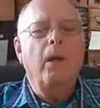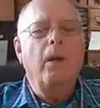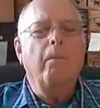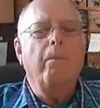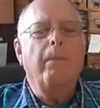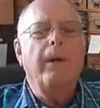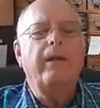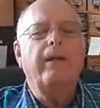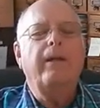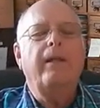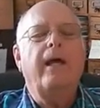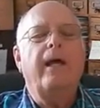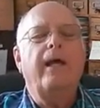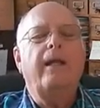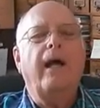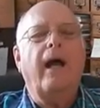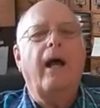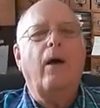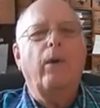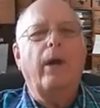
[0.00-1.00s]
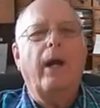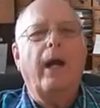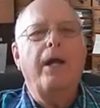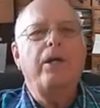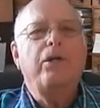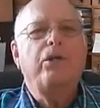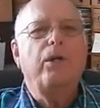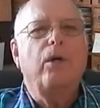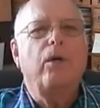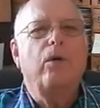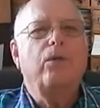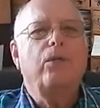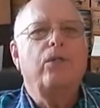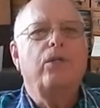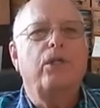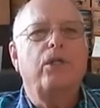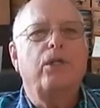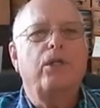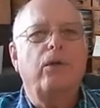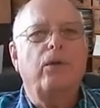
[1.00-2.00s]
But then what I chose
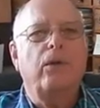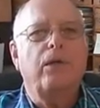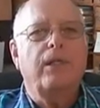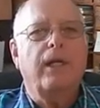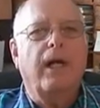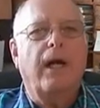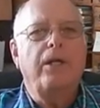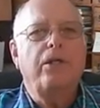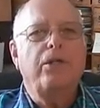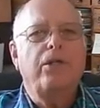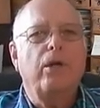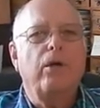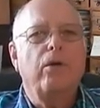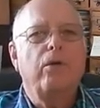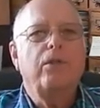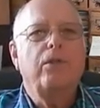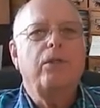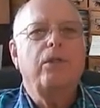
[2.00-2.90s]
to do is I chose